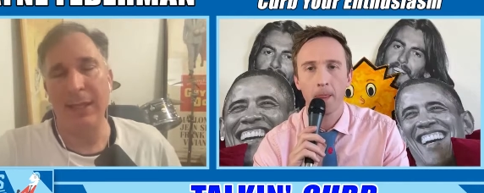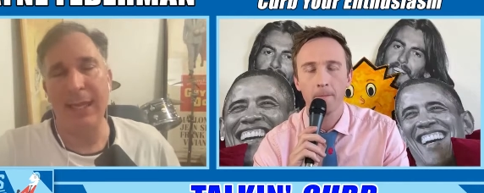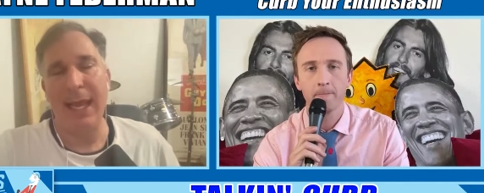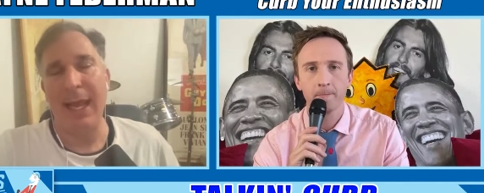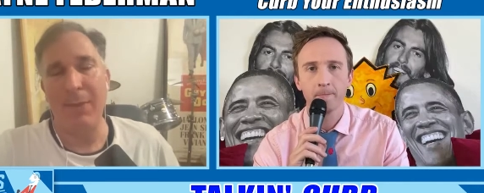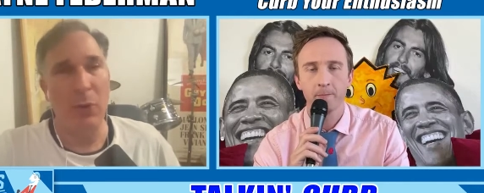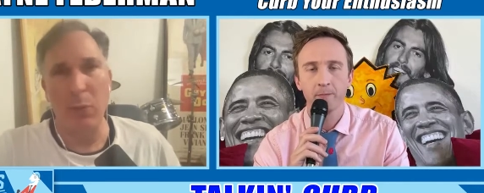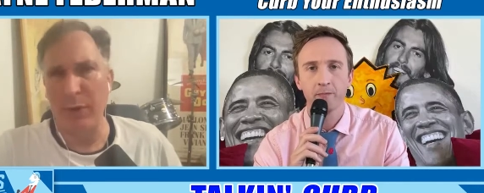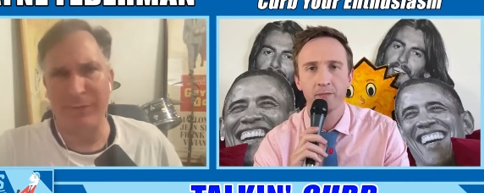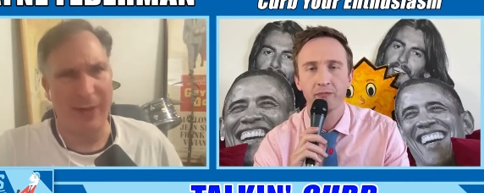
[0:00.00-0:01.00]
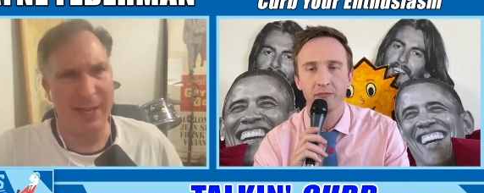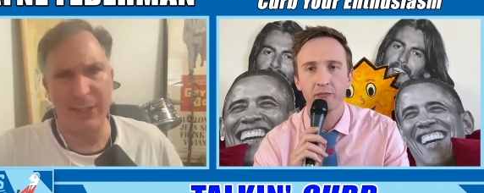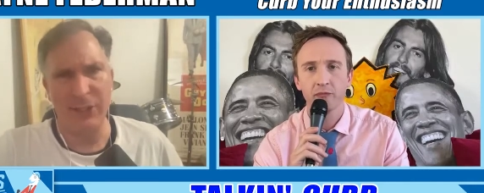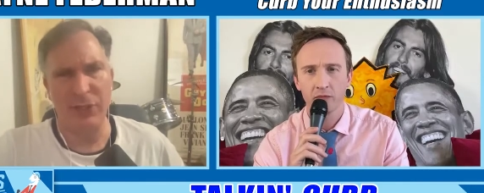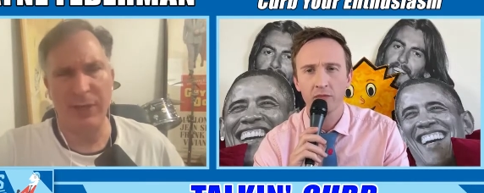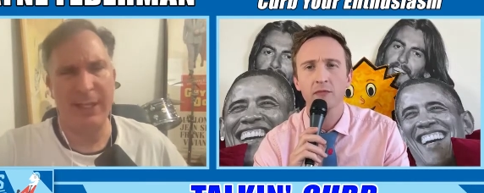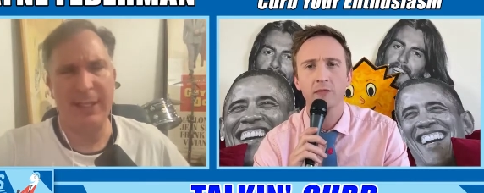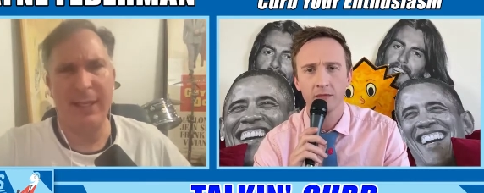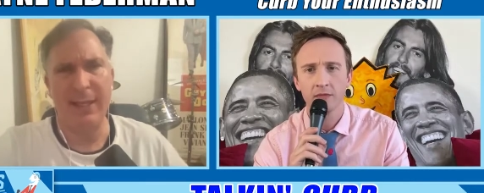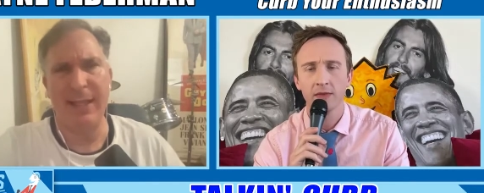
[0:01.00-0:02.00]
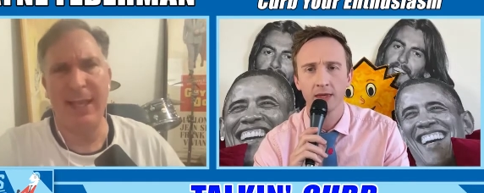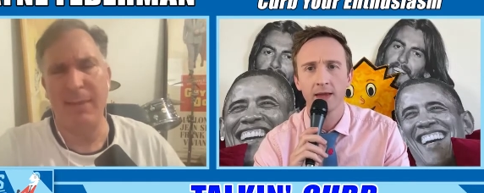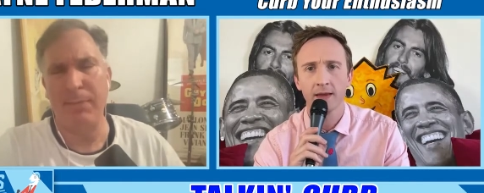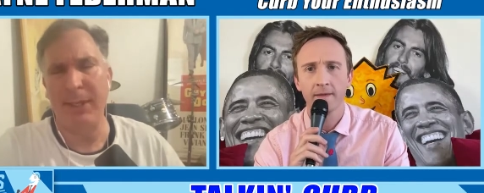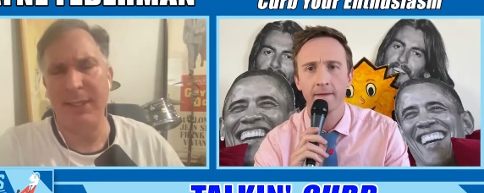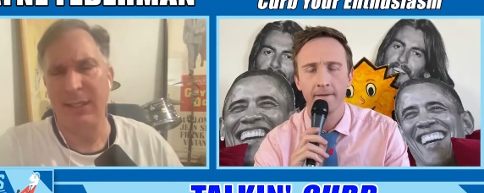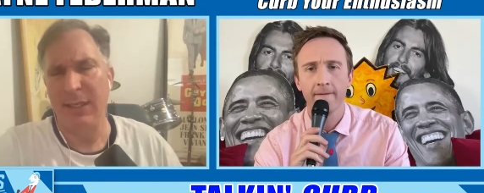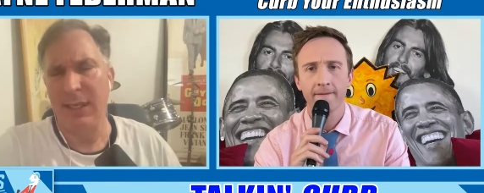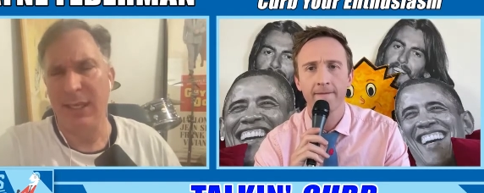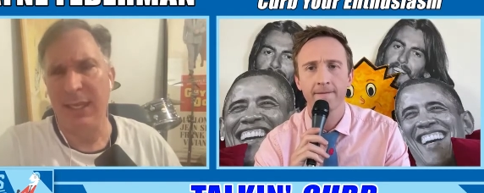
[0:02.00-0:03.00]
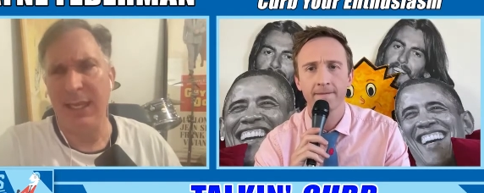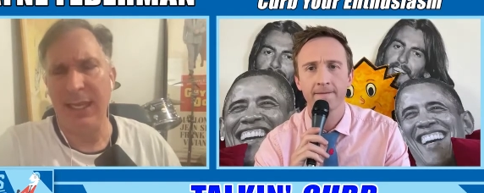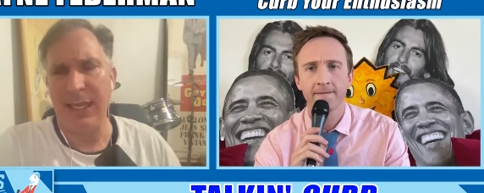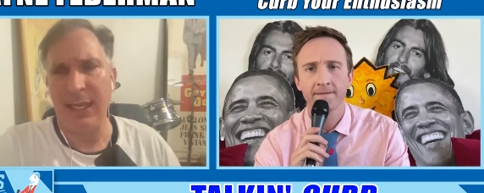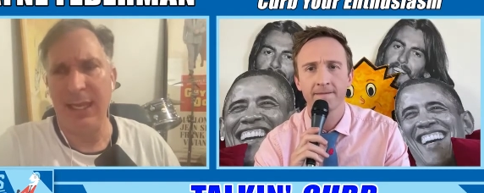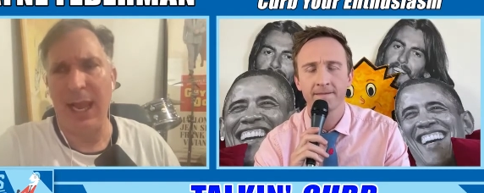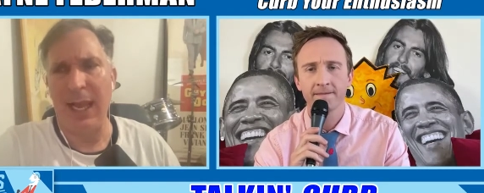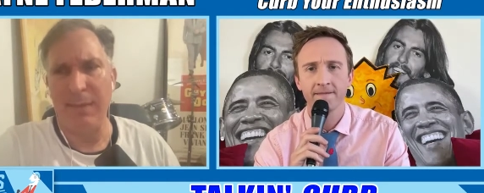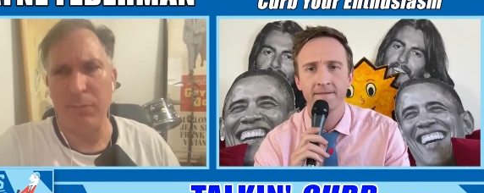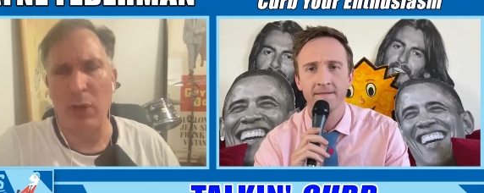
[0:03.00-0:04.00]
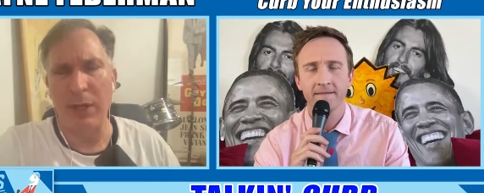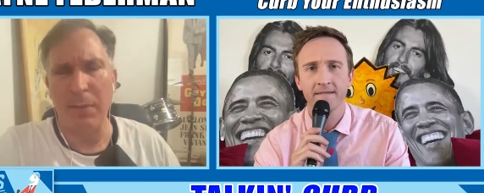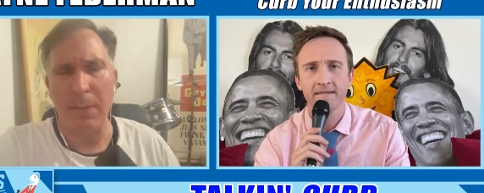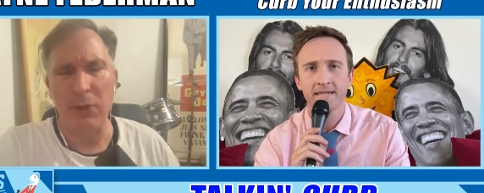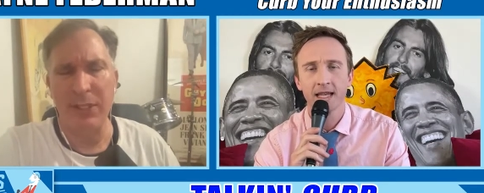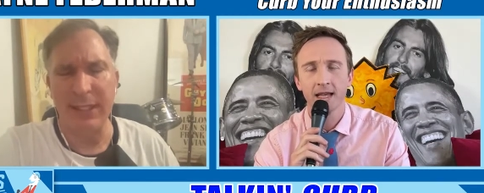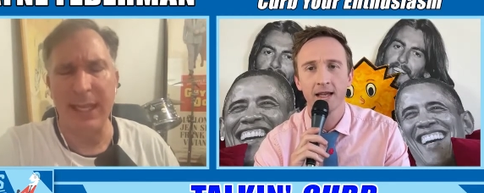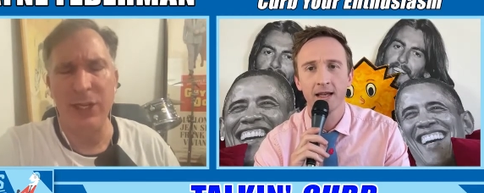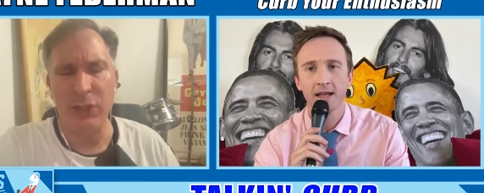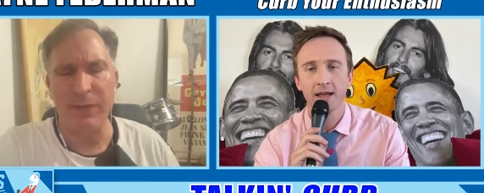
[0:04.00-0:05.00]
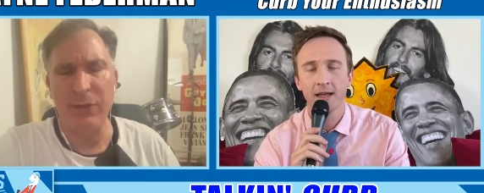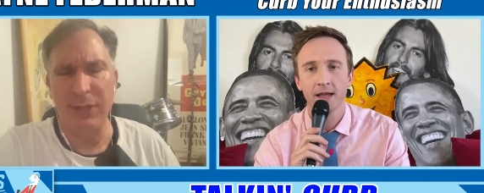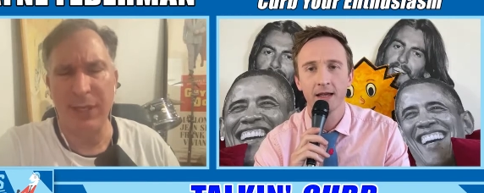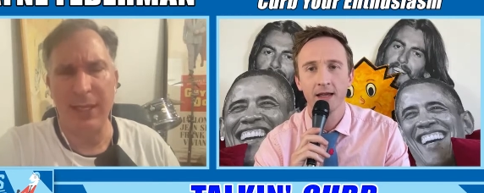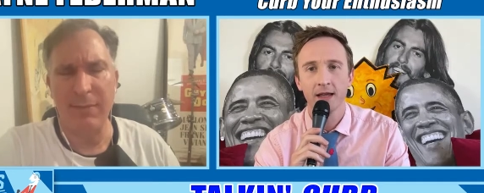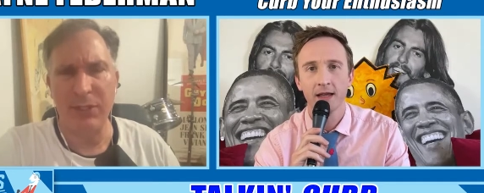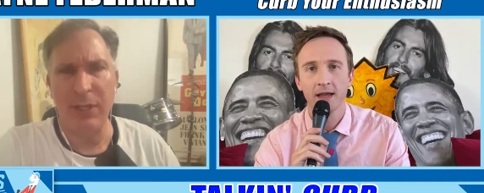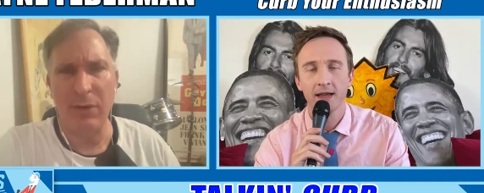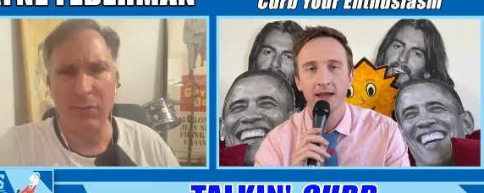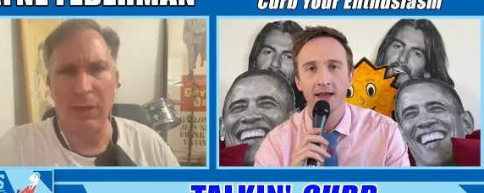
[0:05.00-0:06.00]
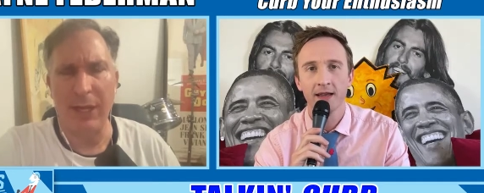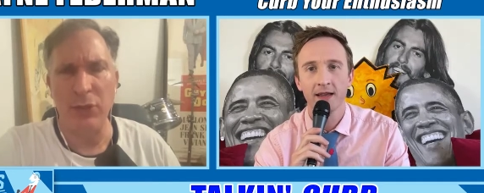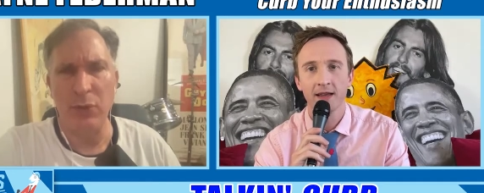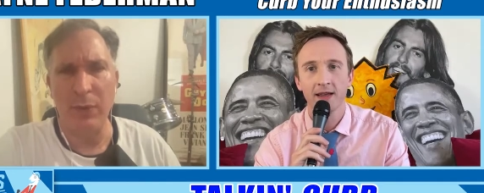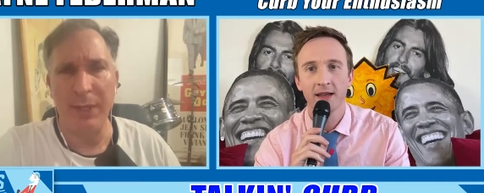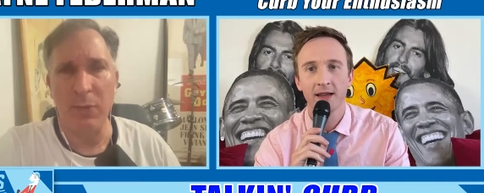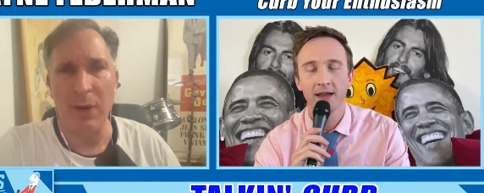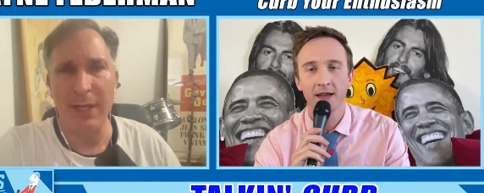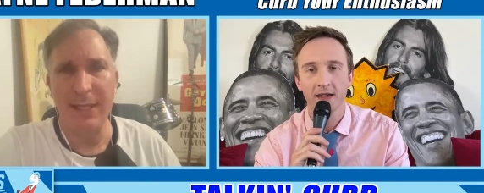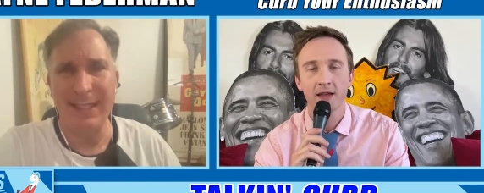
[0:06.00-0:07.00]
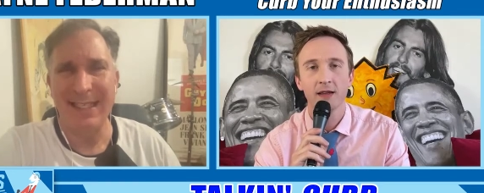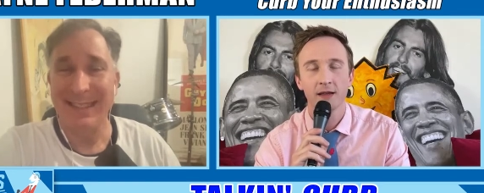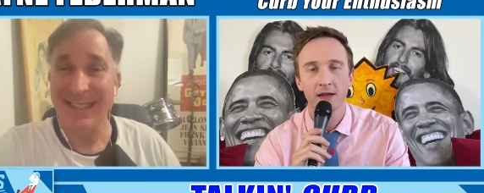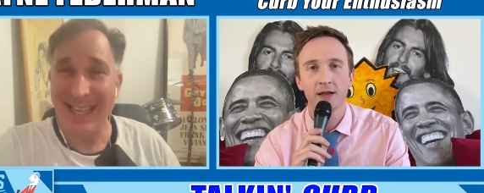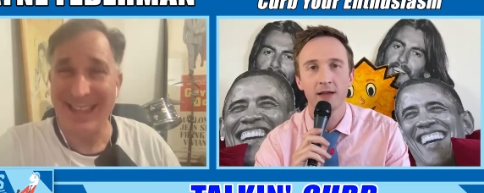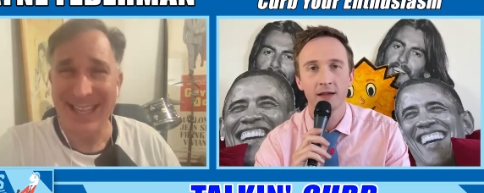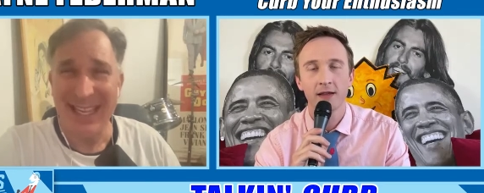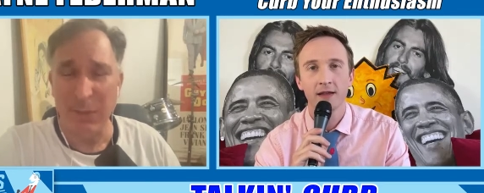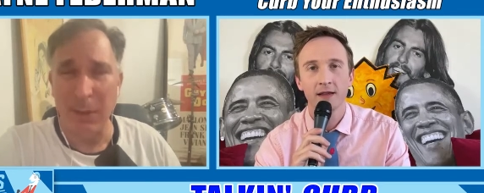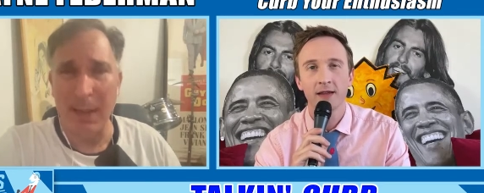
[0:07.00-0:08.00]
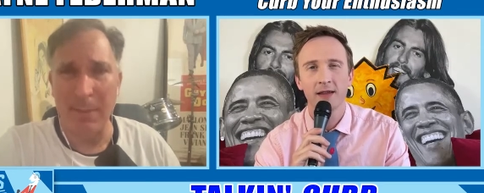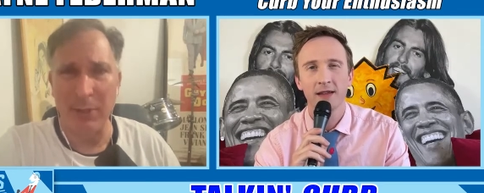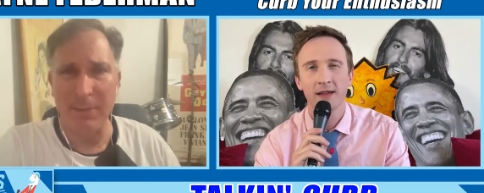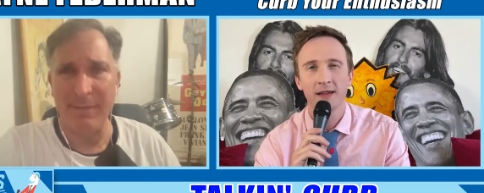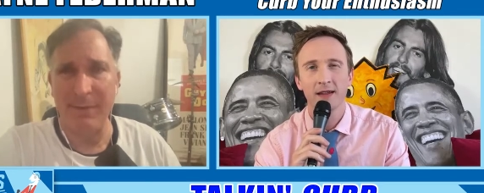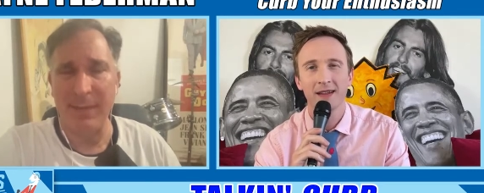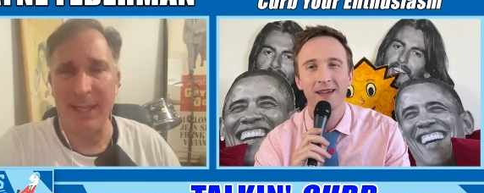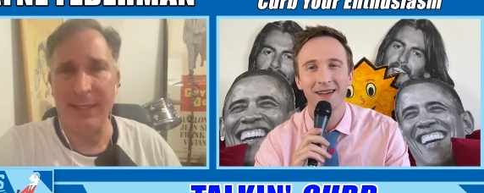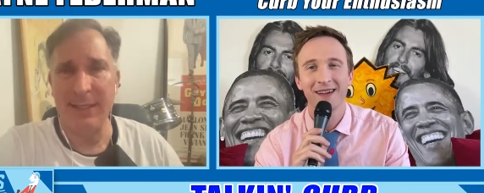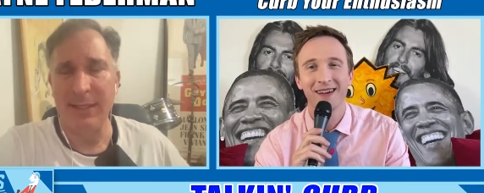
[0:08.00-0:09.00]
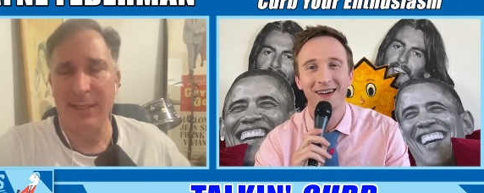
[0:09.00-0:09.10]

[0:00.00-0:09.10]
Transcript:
Speaker 1: yeah, we weren't friends or anything like that, but I brought him up on stage a few times, so I knew who he was. I think he remembered me from then.